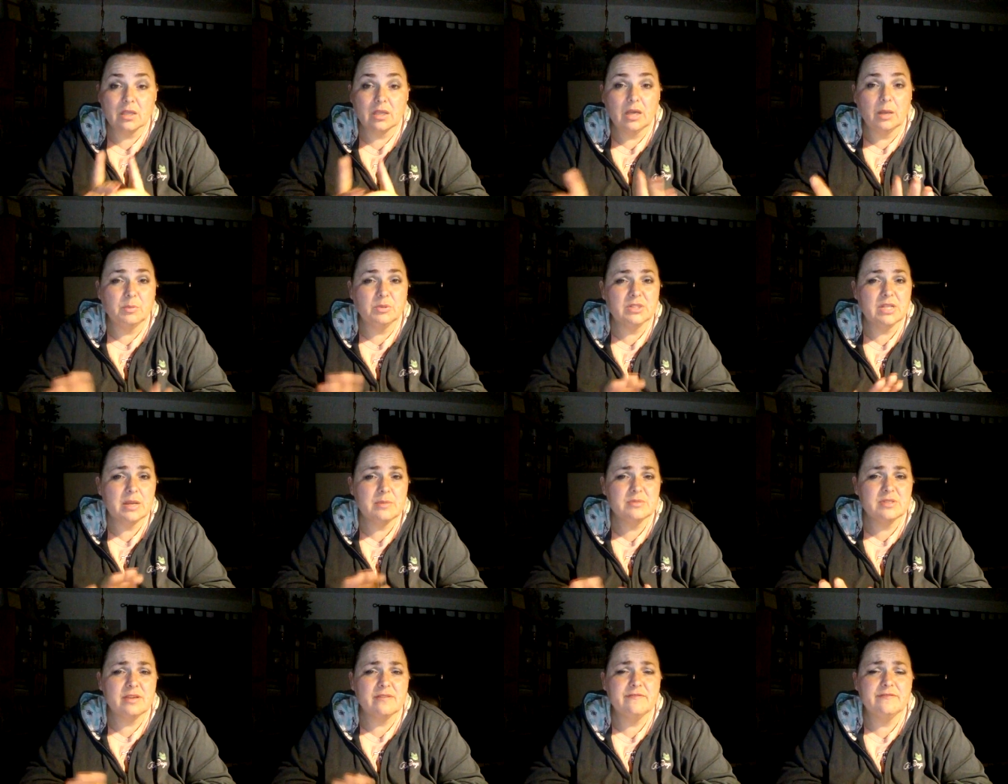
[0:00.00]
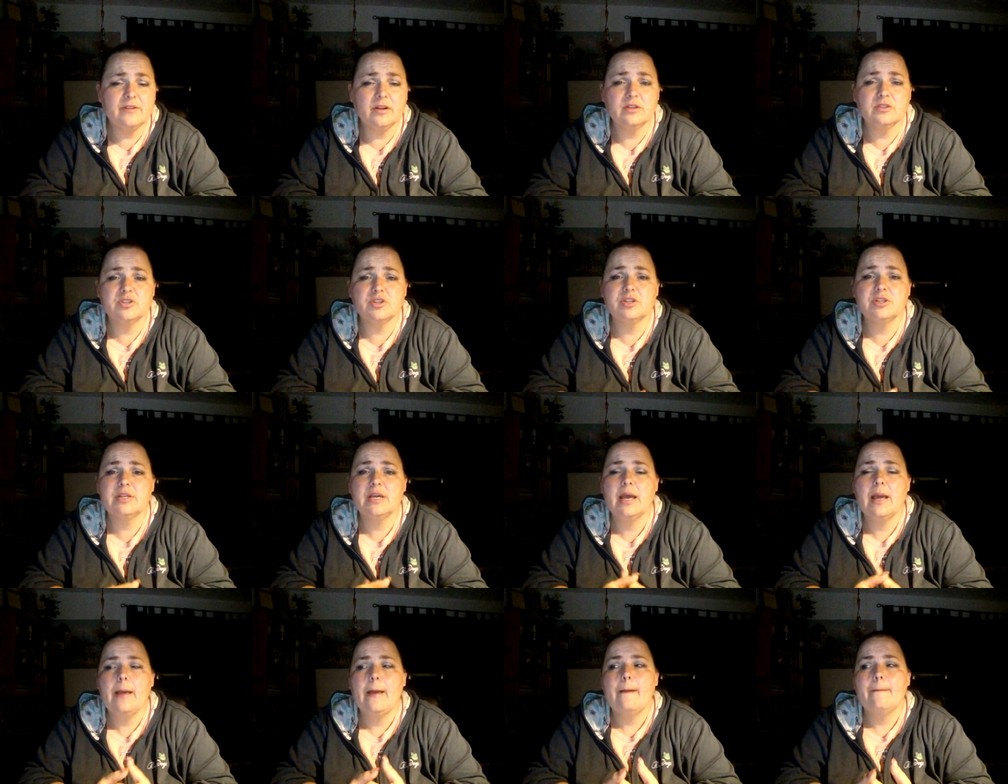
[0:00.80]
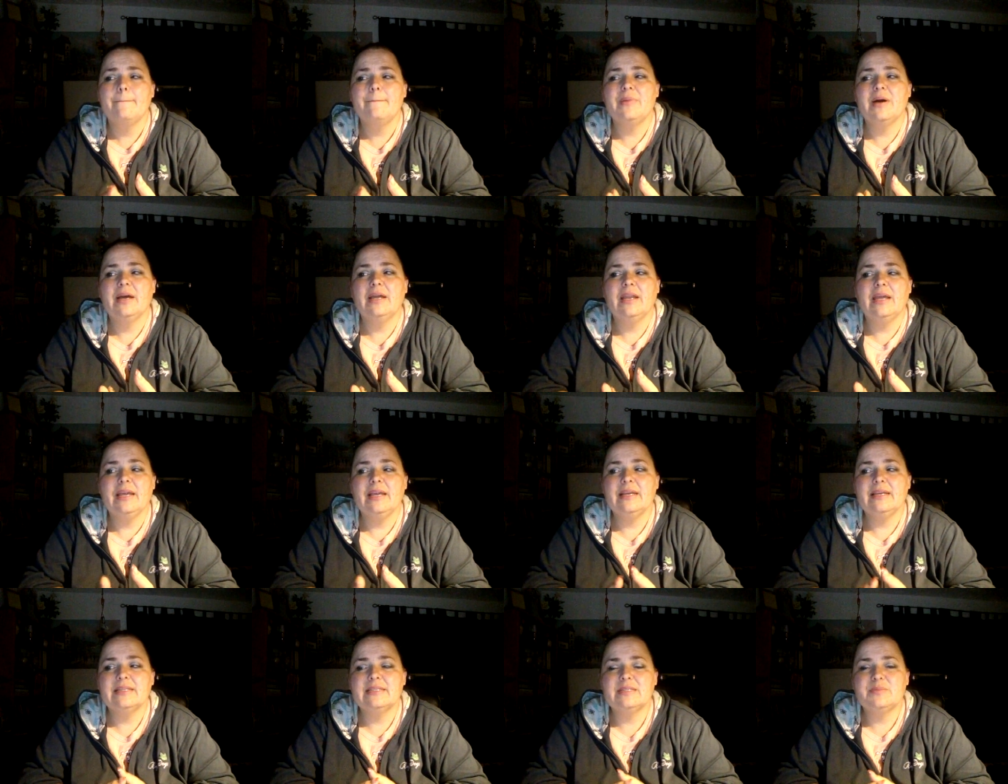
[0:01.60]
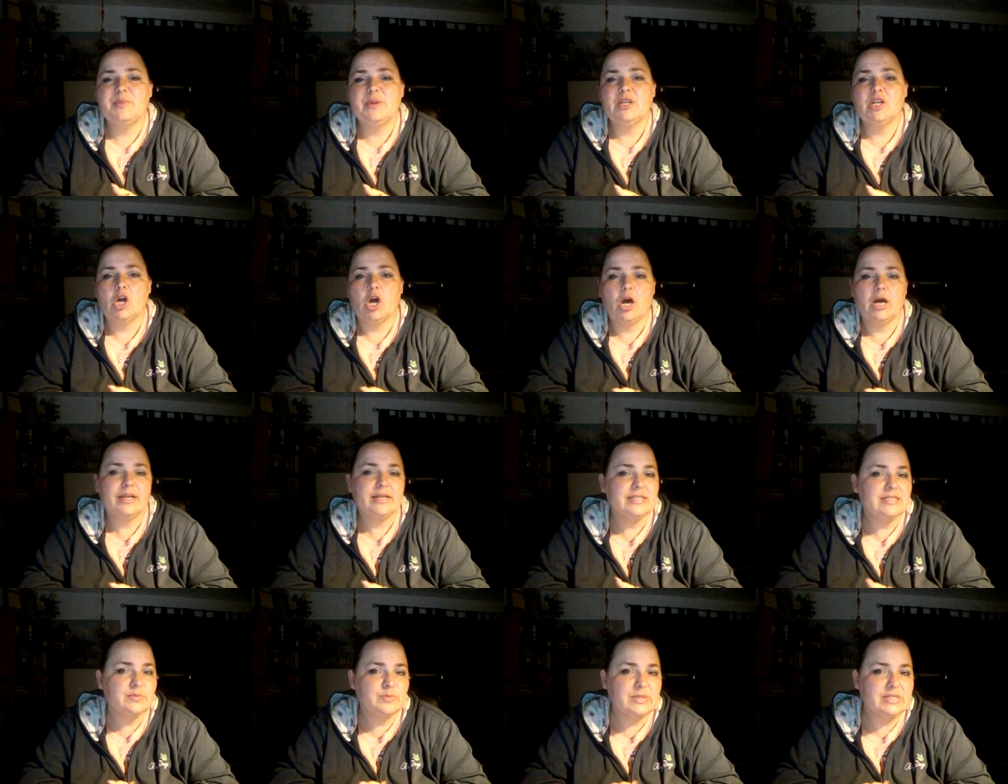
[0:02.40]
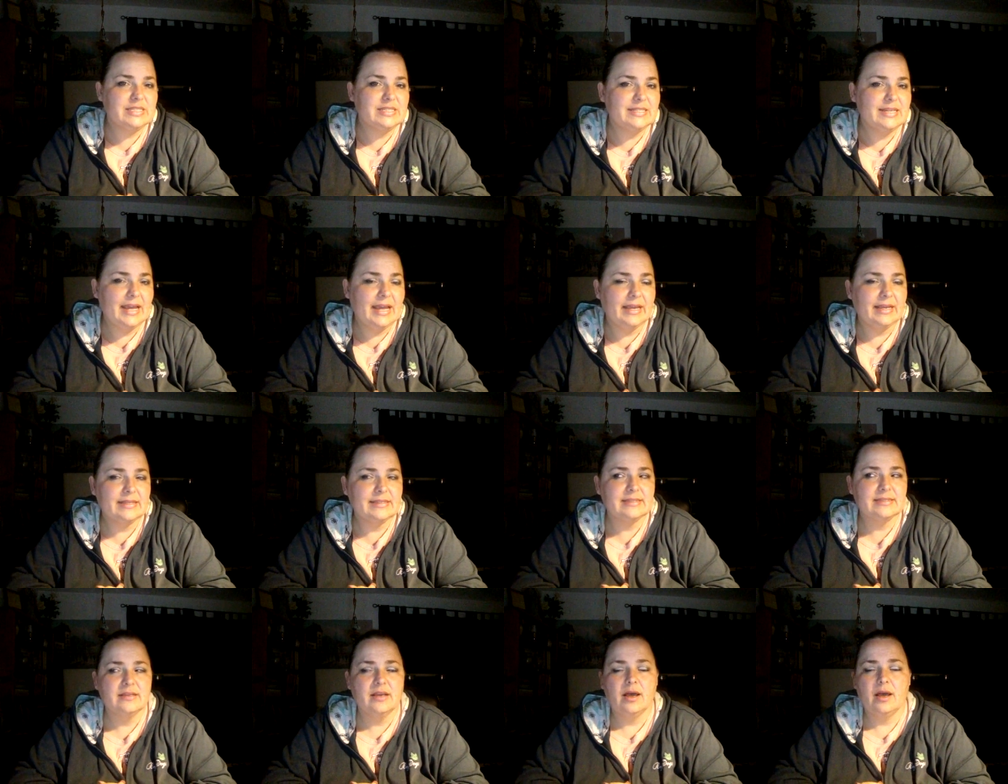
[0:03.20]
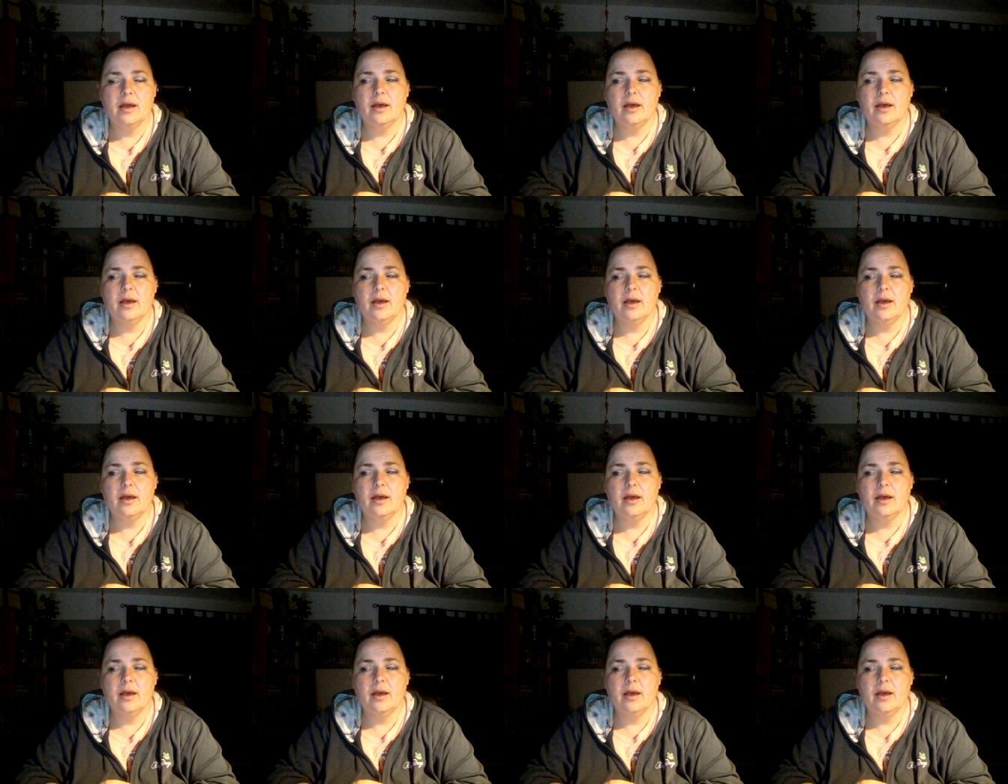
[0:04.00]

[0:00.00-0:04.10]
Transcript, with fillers: A couple times I've faltered, but it's been honest mistakes.